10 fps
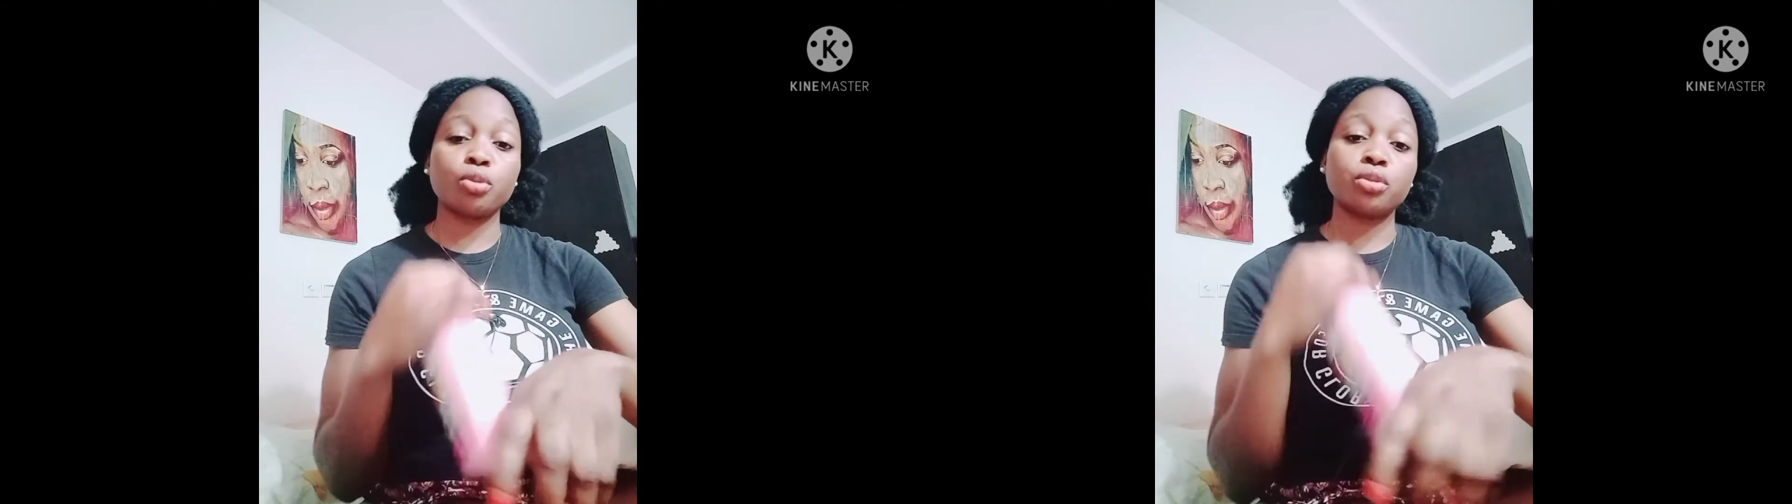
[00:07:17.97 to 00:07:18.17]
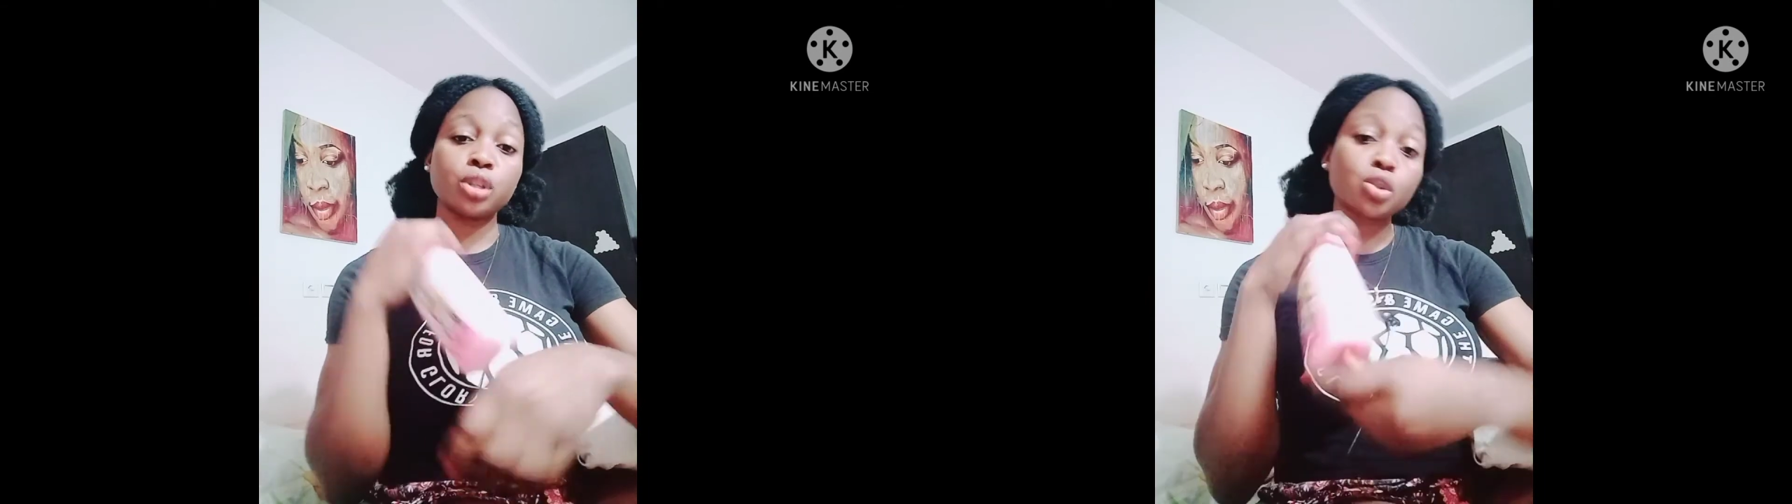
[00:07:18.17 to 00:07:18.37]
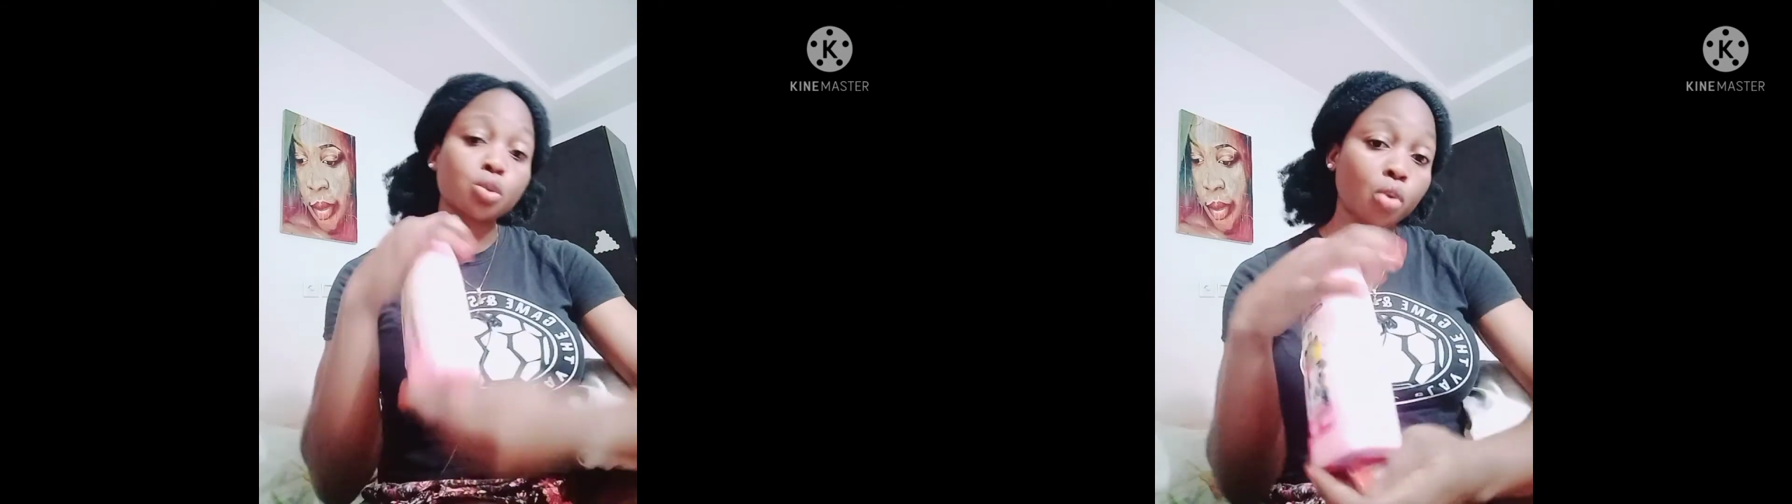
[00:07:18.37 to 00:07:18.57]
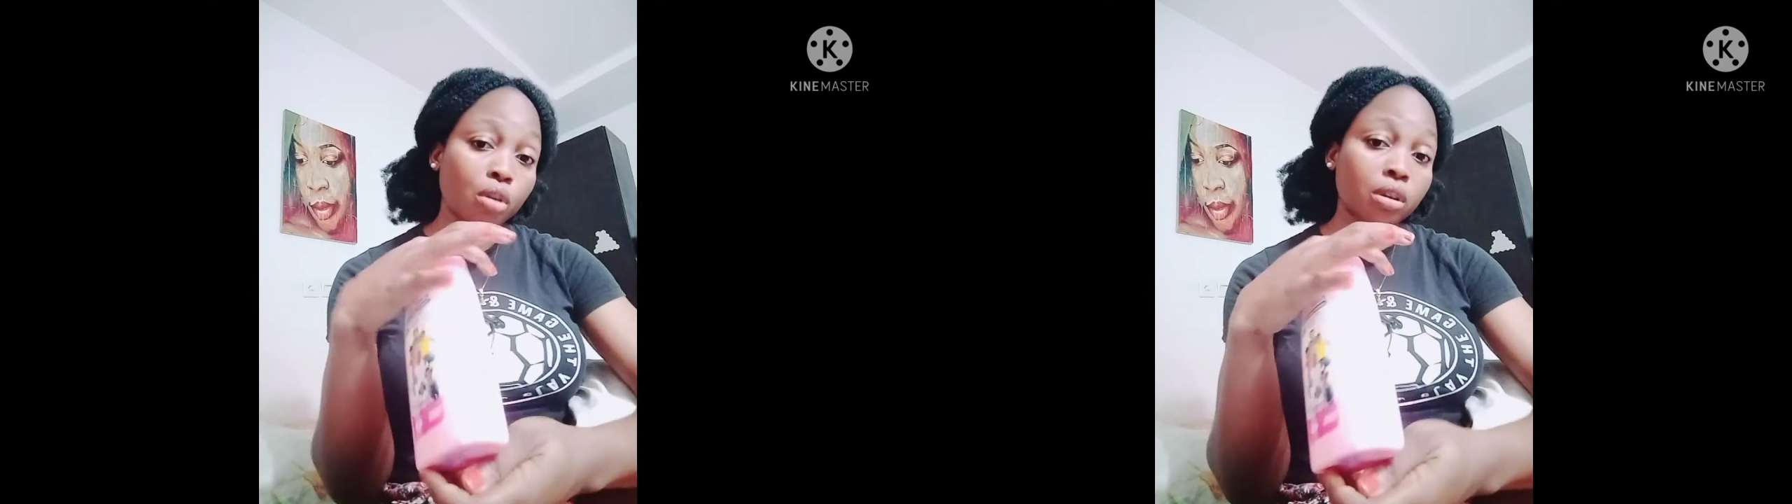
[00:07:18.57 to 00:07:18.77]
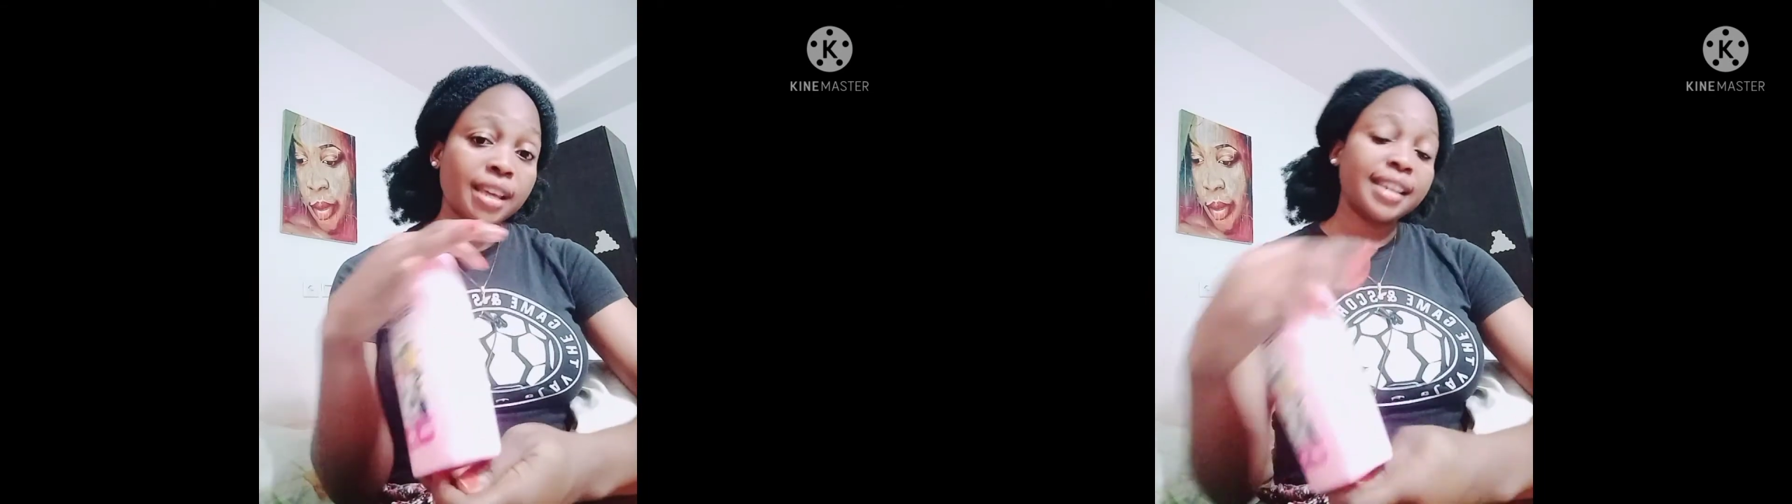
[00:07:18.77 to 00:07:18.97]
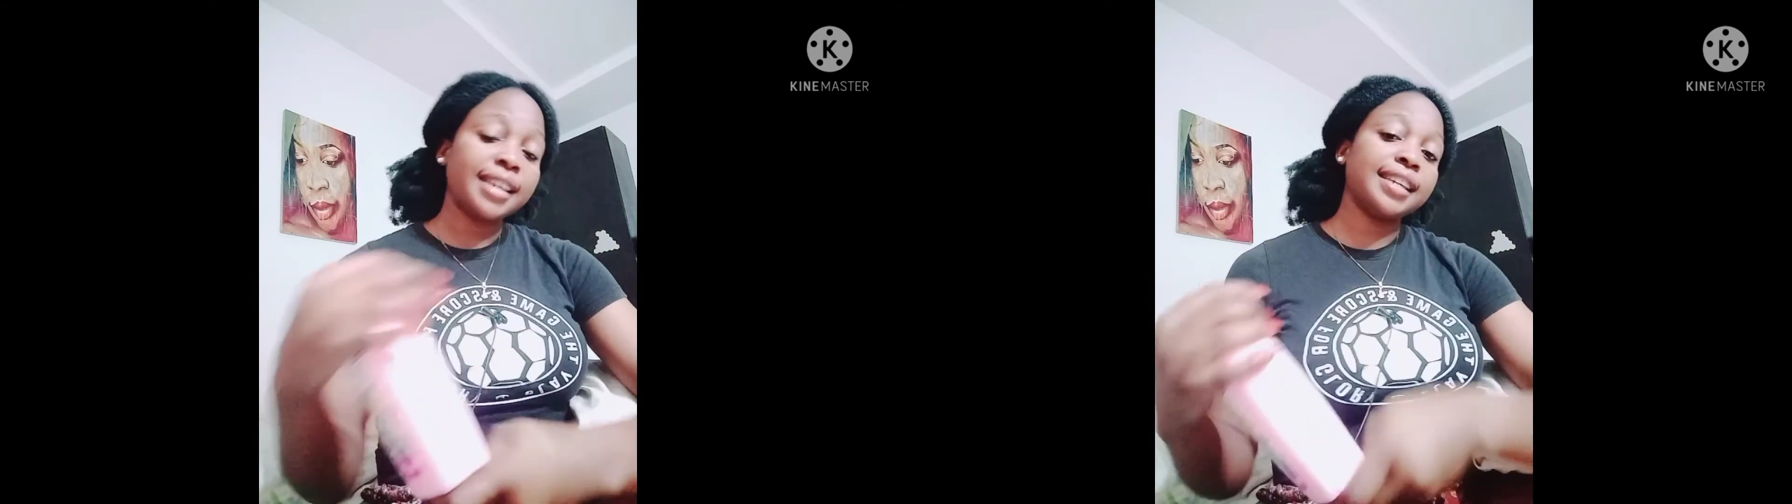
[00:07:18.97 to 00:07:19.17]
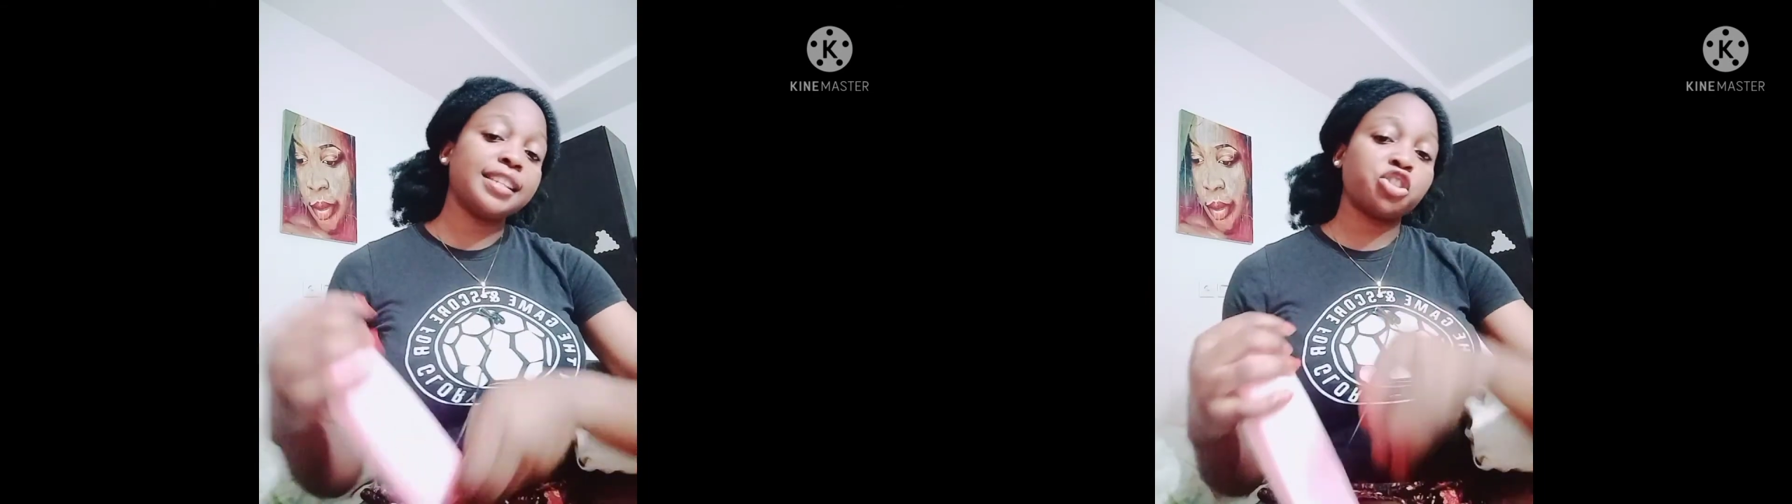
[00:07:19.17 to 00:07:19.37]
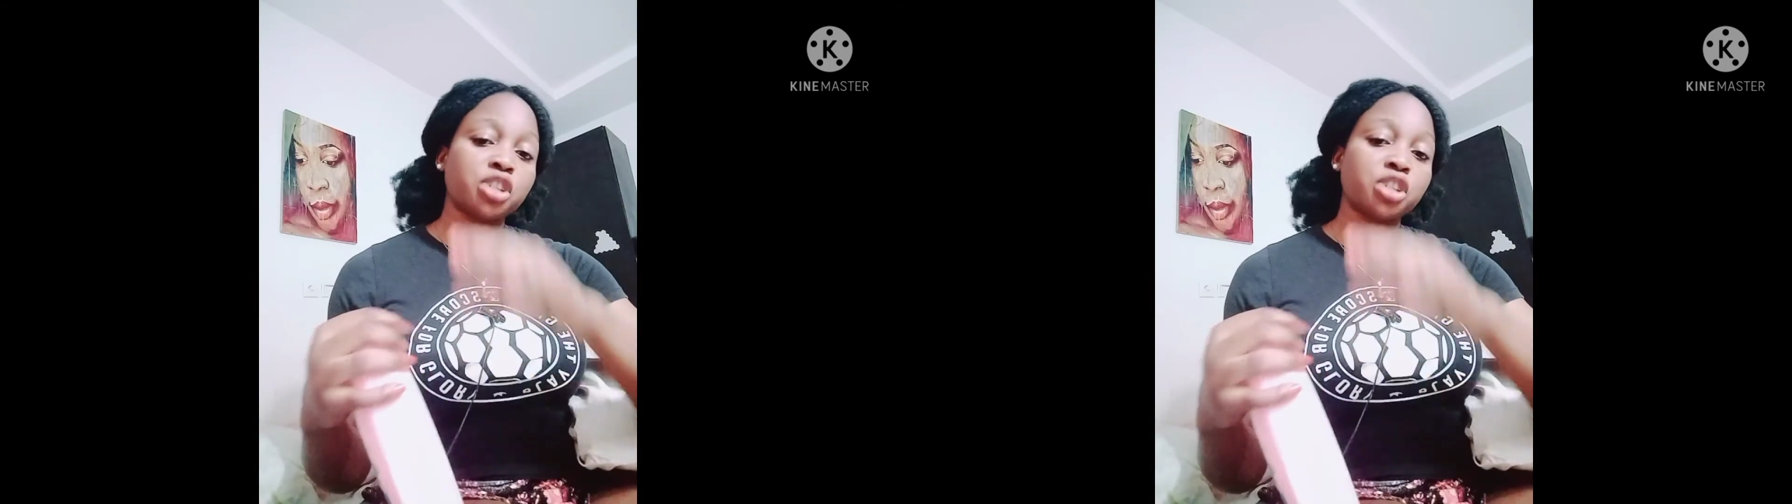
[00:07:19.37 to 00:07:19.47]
But this one is